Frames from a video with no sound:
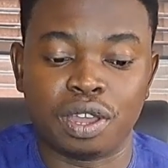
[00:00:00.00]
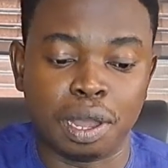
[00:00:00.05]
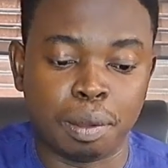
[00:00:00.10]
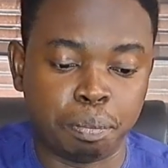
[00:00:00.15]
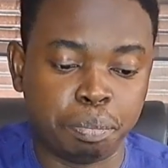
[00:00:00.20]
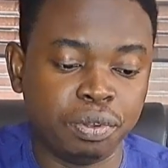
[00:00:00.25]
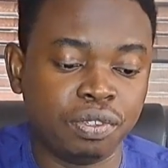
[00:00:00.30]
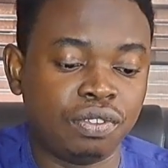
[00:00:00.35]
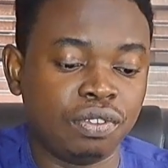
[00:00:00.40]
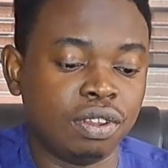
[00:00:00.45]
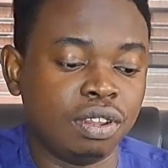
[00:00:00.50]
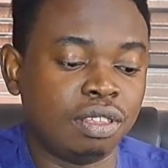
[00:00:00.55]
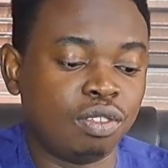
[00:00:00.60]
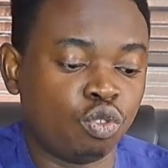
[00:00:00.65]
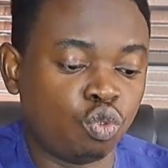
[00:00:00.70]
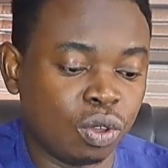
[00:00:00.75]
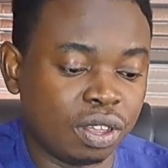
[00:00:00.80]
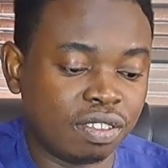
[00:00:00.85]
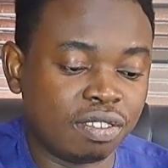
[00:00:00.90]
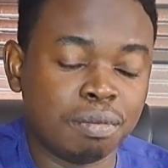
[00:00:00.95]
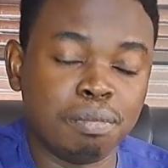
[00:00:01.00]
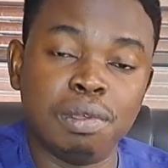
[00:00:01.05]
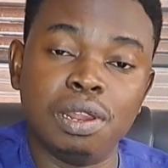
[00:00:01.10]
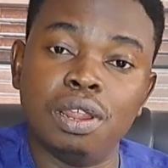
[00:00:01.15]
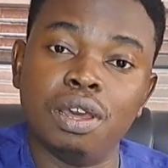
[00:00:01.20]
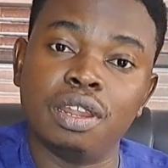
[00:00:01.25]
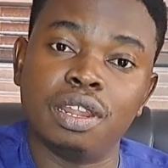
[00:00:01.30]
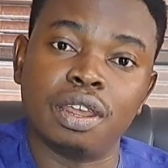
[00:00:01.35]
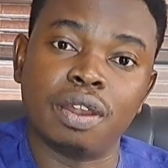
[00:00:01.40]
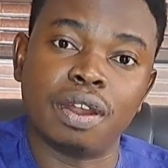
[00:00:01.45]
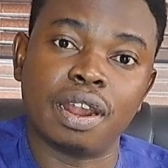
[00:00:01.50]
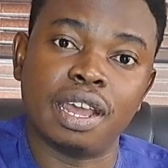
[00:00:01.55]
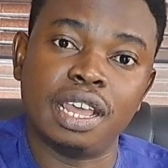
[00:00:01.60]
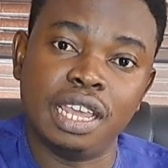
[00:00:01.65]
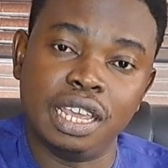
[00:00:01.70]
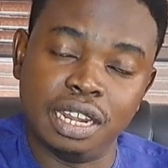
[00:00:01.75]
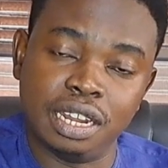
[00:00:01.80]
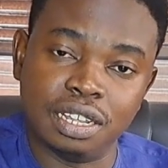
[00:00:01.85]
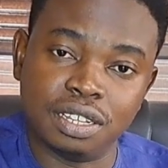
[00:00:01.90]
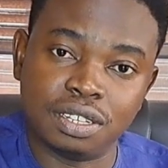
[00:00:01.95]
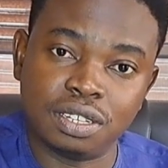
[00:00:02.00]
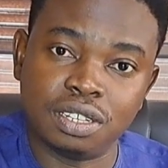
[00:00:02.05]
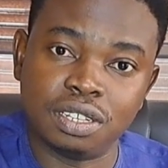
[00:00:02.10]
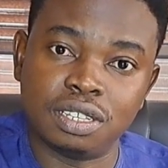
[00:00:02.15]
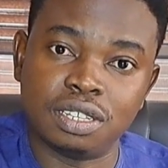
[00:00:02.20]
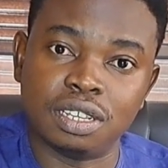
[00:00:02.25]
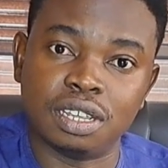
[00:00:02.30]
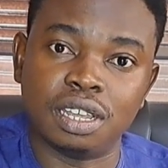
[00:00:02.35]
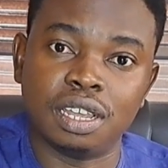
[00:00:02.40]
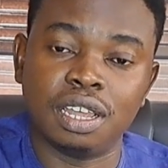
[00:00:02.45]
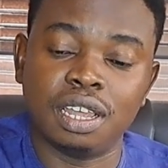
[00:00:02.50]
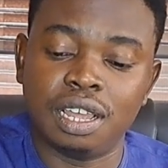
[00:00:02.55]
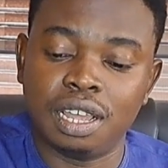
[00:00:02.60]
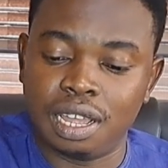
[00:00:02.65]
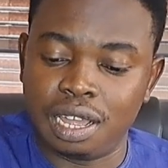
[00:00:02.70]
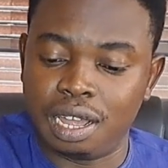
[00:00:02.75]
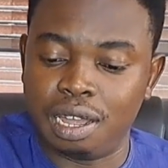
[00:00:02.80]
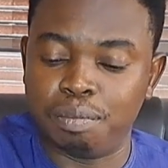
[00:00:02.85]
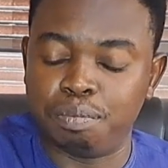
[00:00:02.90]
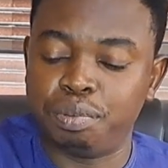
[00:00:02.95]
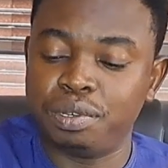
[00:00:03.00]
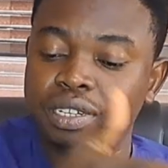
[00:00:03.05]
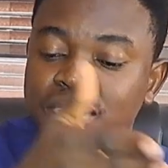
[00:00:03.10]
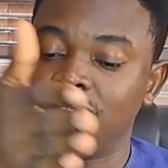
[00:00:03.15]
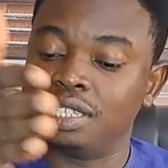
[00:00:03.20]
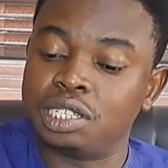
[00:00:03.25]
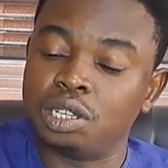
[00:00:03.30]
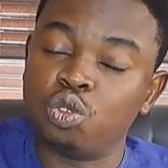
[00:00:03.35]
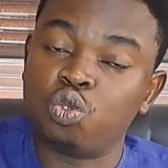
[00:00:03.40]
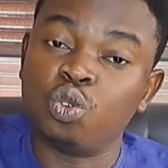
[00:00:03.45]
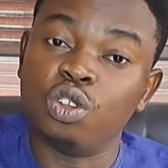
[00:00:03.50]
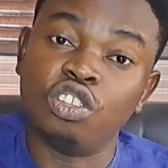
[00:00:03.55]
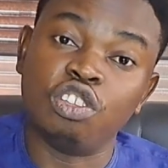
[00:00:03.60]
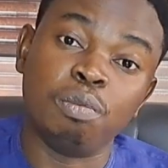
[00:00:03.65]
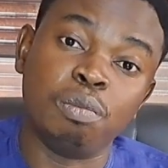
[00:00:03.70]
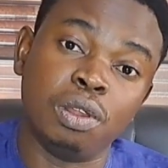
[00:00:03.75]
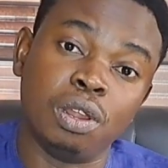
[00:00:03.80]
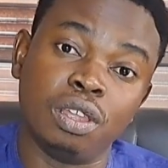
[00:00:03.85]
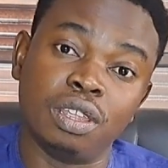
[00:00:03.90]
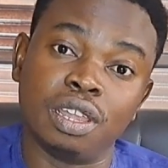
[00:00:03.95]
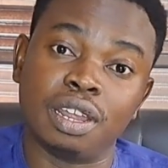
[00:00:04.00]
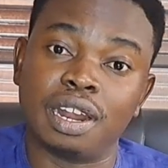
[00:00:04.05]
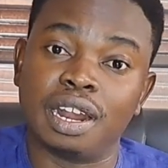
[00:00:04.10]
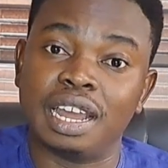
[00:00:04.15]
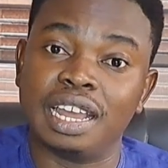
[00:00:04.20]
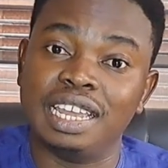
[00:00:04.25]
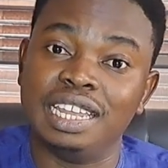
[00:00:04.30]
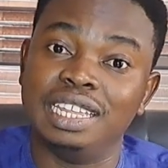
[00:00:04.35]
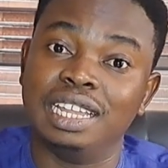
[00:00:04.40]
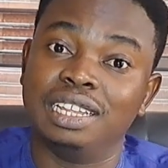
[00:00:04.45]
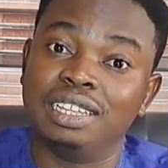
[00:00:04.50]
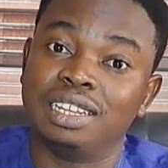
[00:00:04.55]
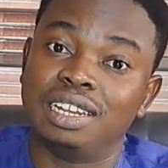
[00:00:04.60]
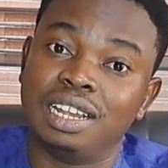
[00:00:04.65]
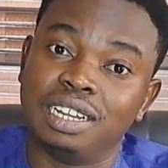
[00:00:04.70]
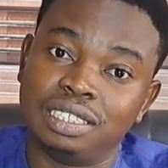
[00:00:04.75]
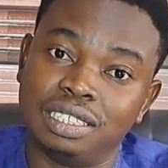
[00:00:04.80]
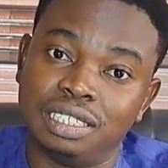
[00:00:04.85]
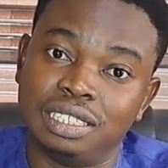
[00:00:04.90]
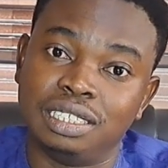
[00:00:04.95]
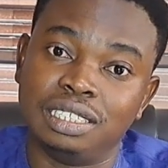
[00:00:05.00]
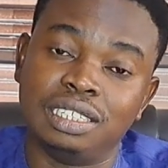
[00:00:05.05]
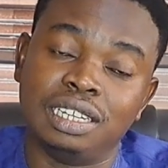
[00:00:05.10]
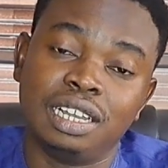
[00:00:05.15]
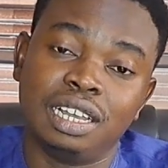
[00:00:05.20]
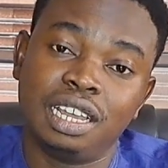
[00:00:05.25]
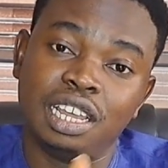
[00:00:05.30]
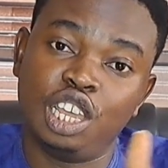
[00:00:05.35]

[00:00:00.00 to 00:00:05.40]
You can put in 20 million naira in a city and put in the same 20 million naira in another city.